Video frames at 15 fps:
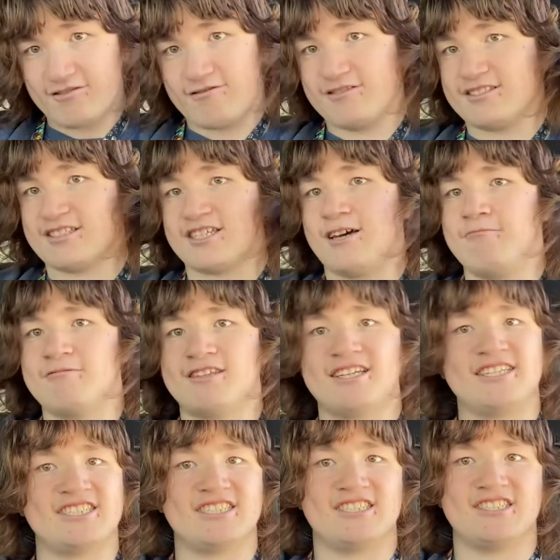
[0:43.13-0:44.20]
For the
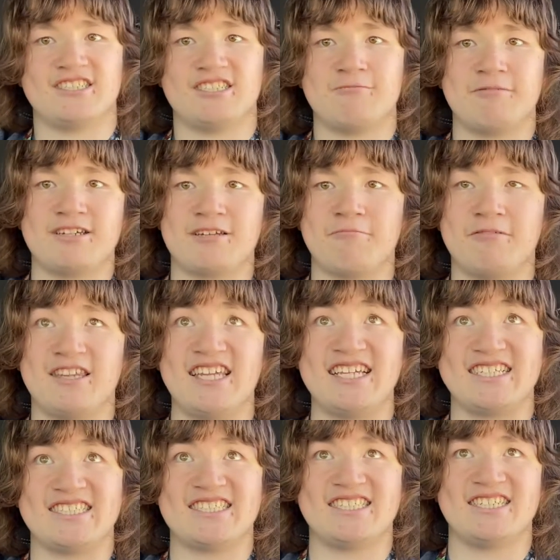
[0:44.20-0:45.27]
compilation to be
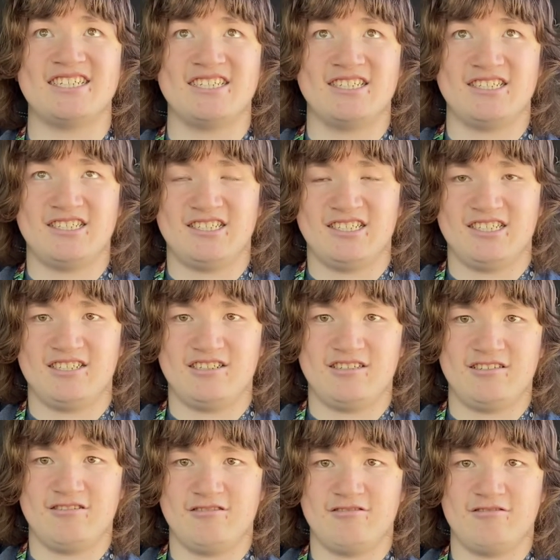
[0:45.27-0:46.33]
complete.
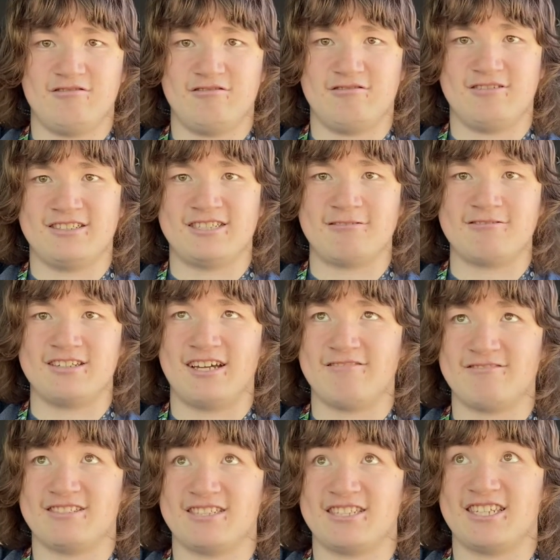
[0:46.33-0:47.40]
Or else I'm gonna
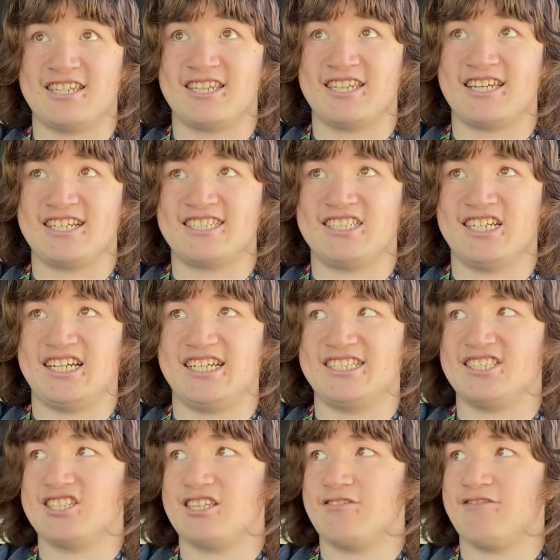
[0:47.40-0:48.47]
have to like
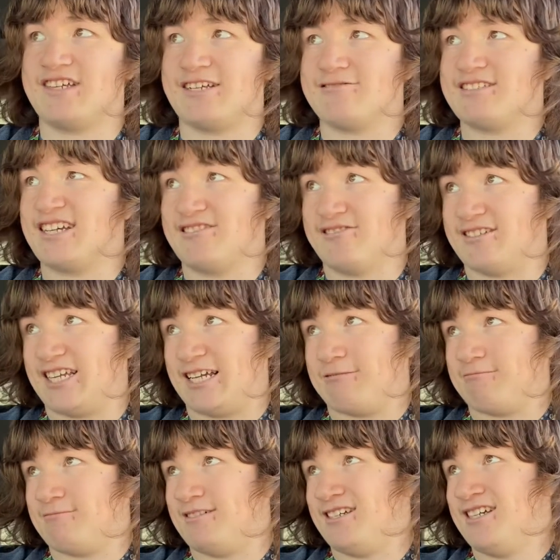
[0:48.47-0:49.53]
change the video title
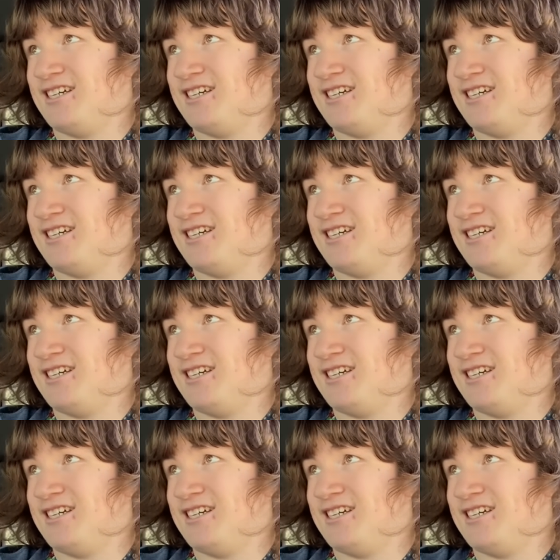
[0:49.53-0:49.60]
name.